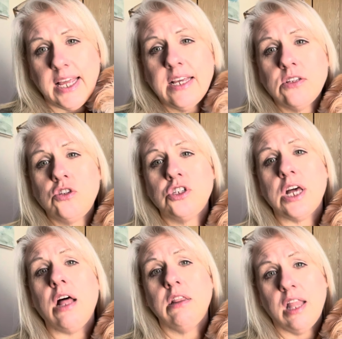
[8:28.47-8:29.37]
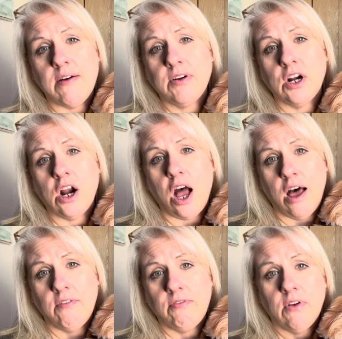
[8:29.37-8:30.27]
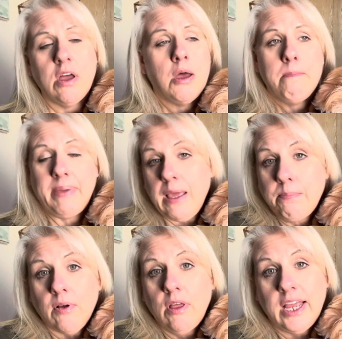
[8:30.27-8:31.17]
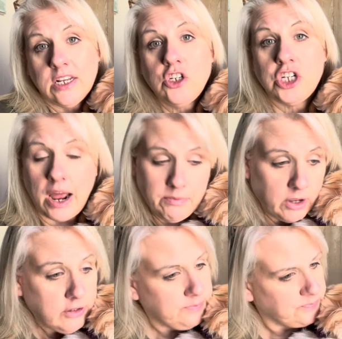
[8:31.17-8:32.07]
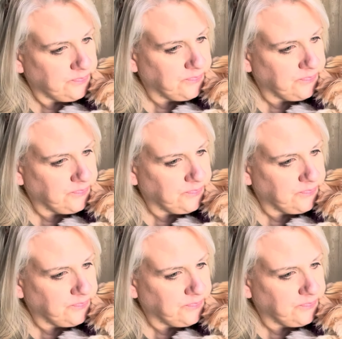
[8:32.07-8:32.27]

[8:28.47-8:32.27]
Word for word: He is just a lover of people in general